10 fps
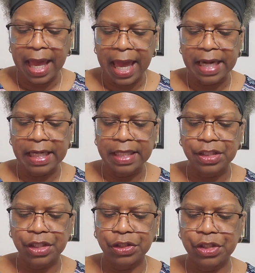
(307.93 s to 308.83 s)
and it is
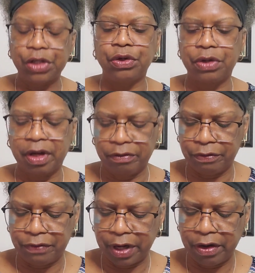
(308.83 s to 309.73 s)
considered
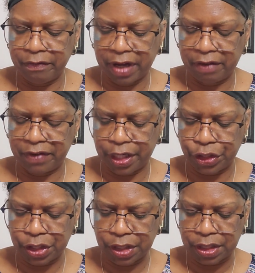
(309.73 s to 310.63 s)
very
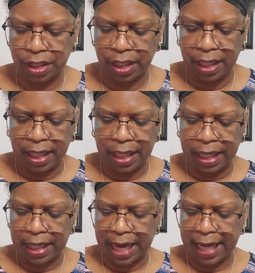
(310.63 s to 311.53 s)
vivacious.
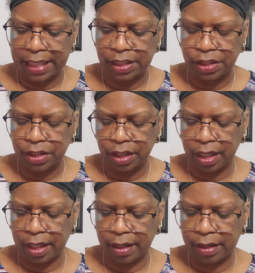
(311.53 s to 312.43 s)
It has
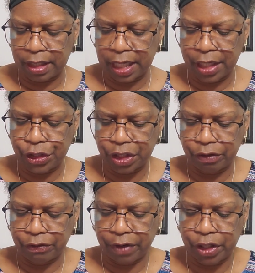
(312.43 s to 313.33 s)
lush
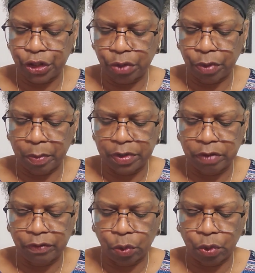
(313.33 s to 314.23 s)
and fresh aromas
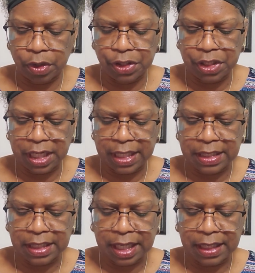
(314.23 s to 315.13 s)
of orange
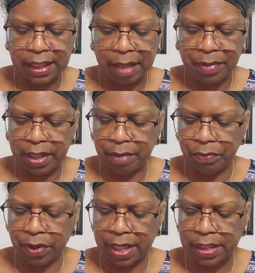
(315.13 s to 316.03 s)
zest and lemon
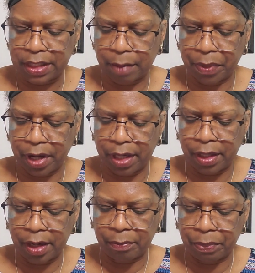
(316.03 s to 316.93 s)
embrace
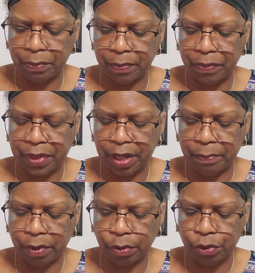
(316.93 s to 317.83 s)
upon the
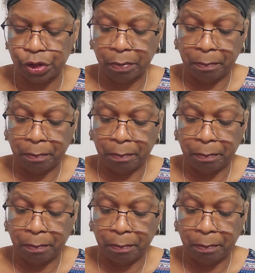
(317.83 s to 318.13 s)
approach.